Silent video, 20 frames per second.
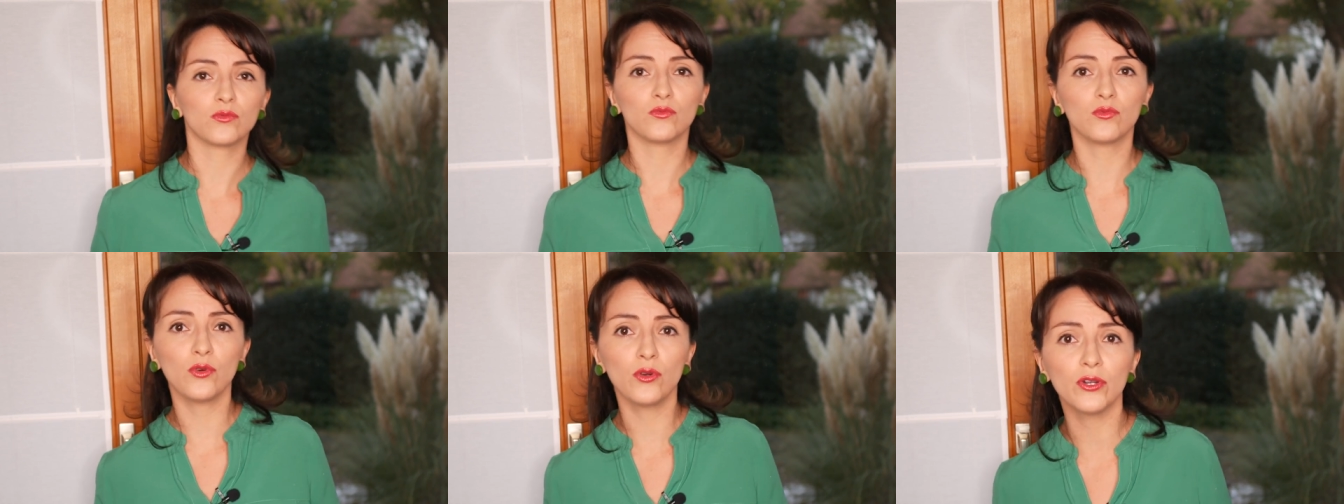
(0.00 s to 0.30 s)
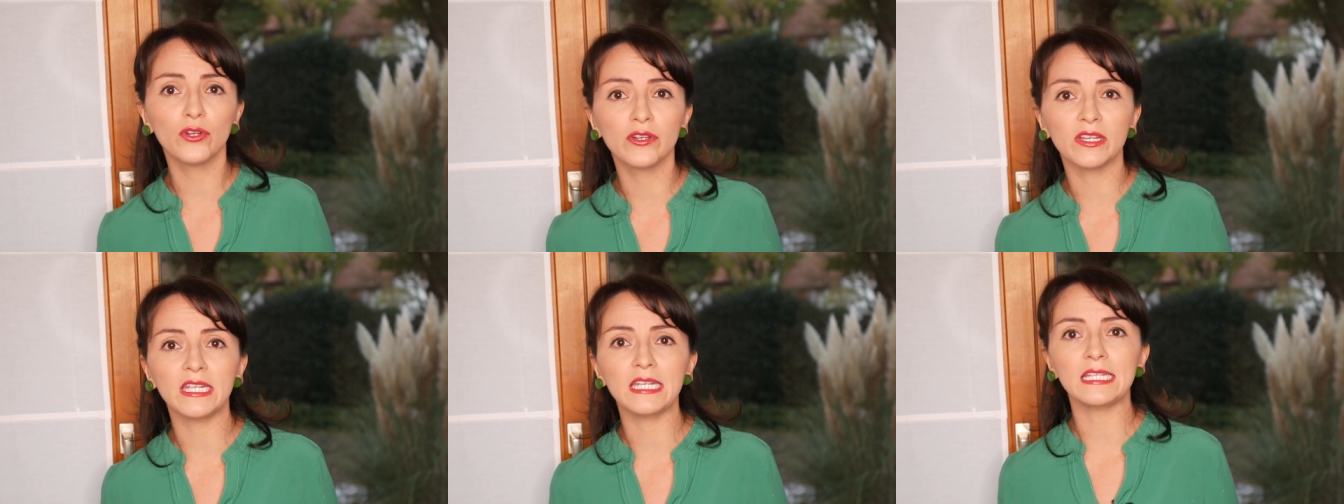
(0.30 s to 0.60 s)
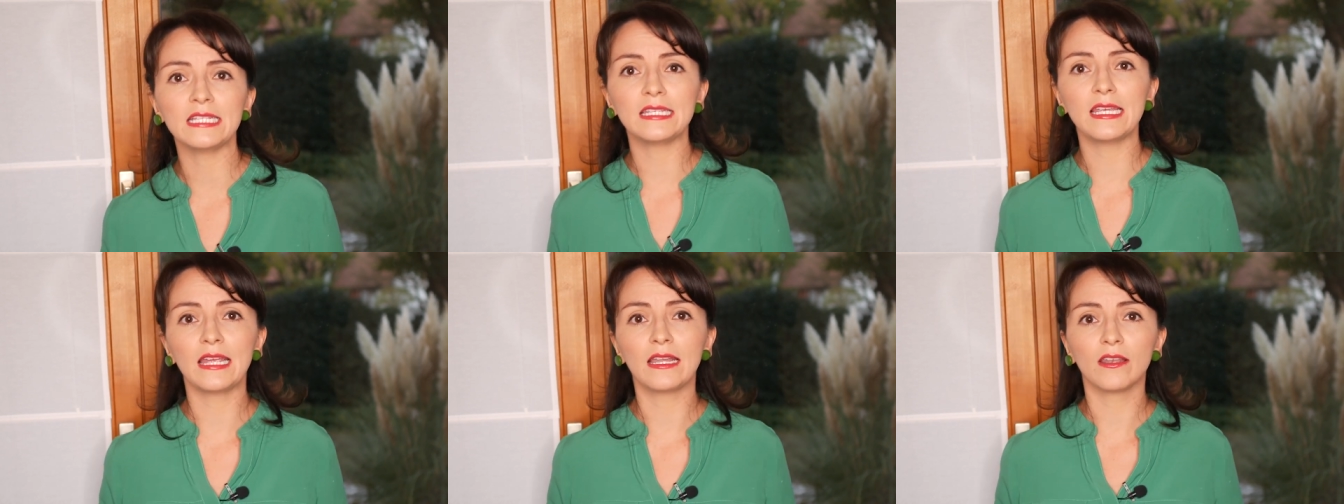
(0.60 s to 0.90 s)

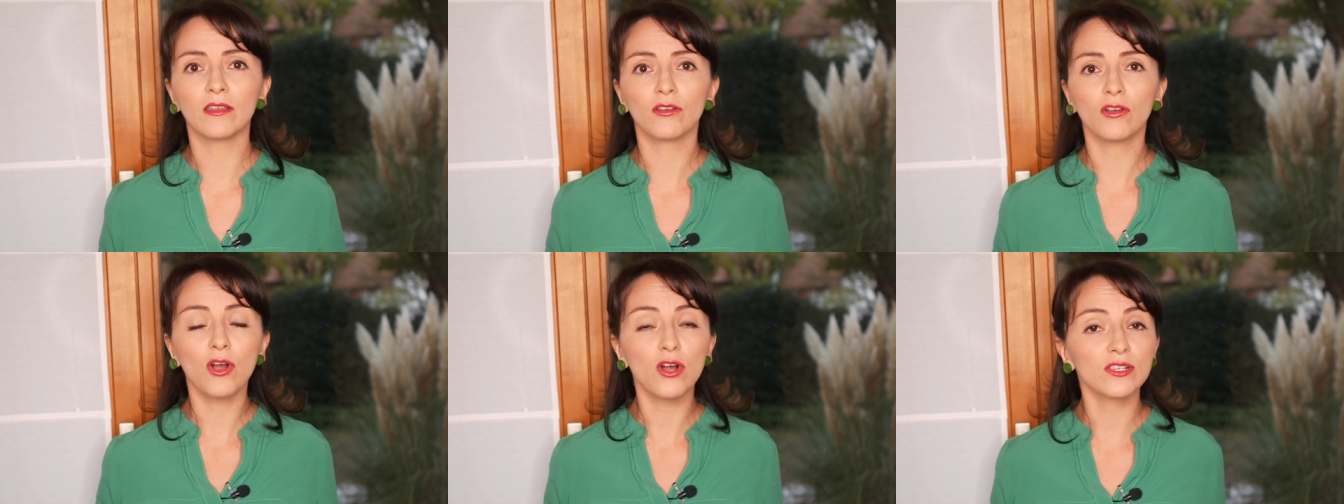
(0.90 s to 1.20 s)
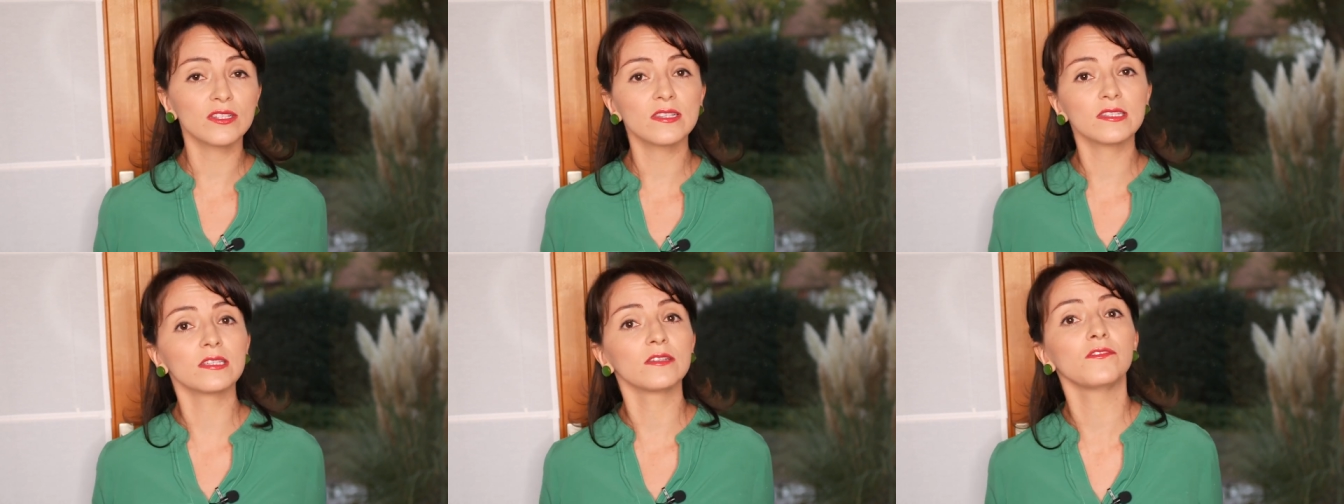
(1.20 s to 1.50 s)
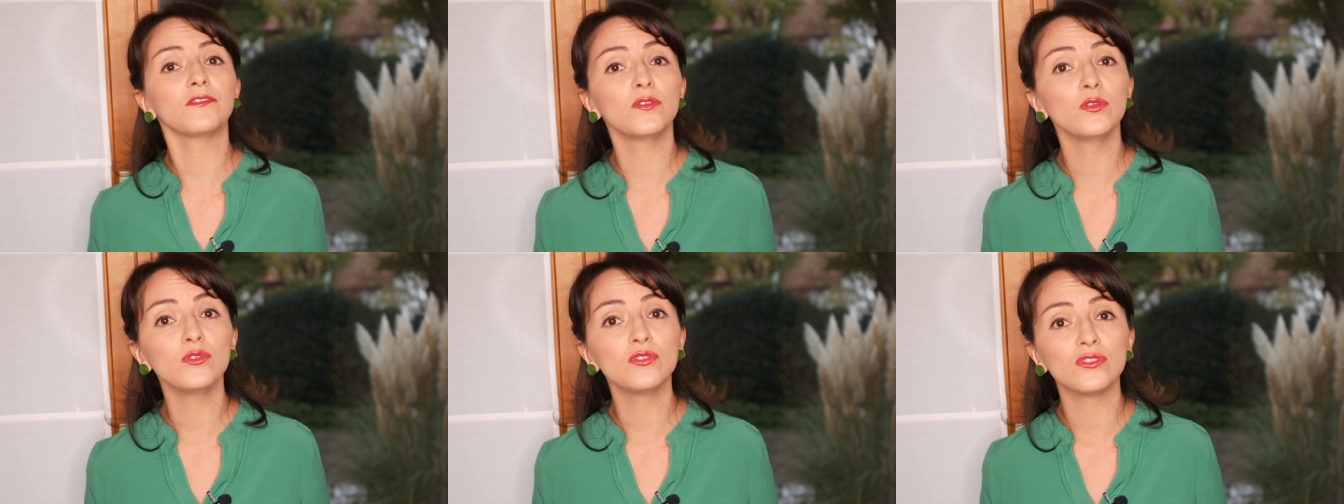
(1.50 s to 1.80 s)
worried, and causes
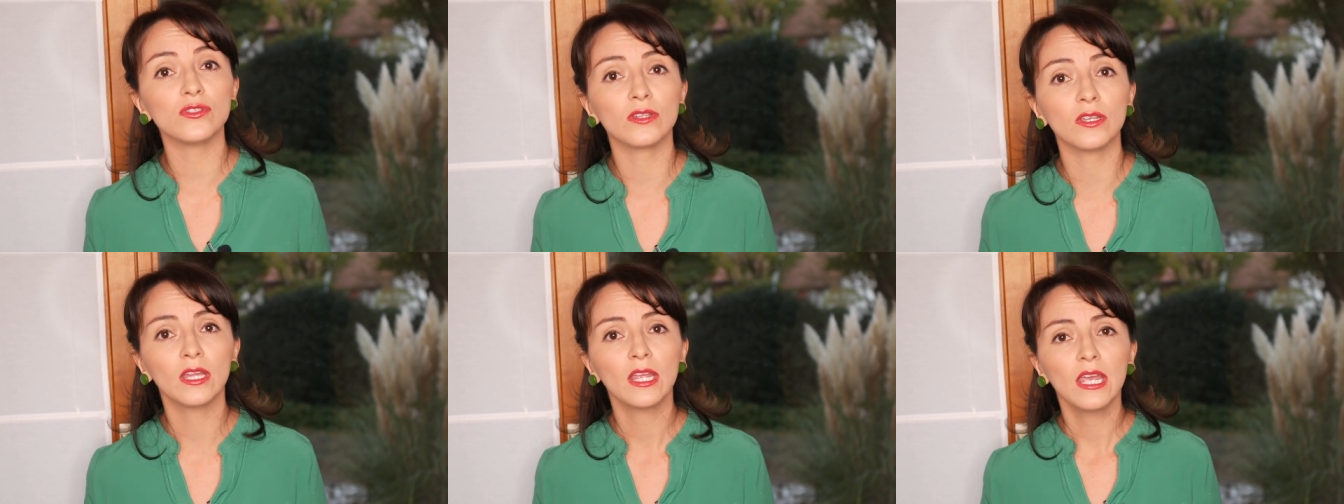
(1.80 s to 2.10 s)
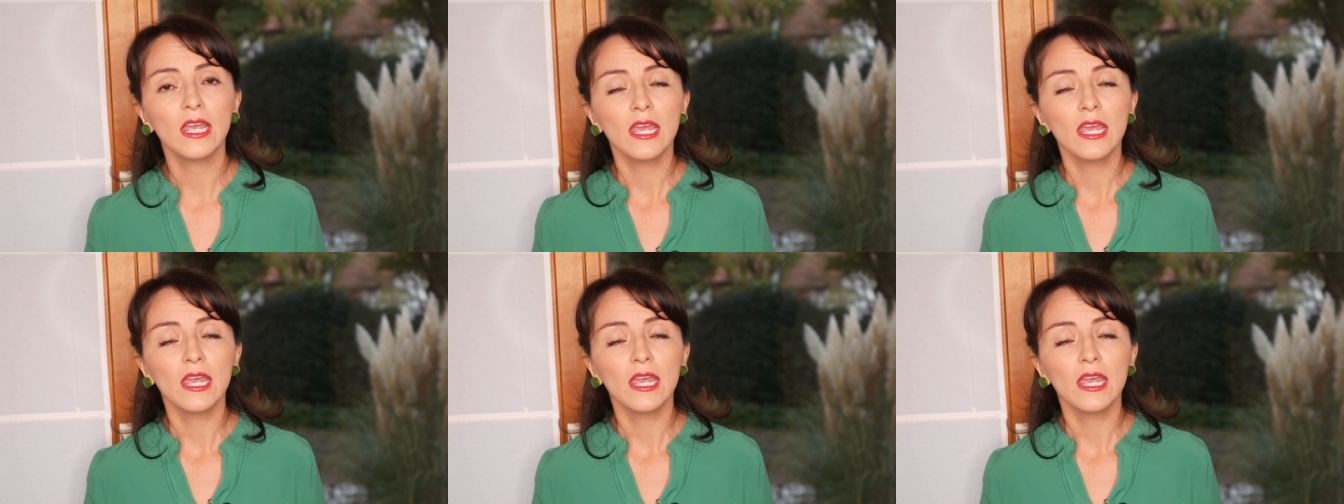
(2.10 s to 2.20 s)
confusion.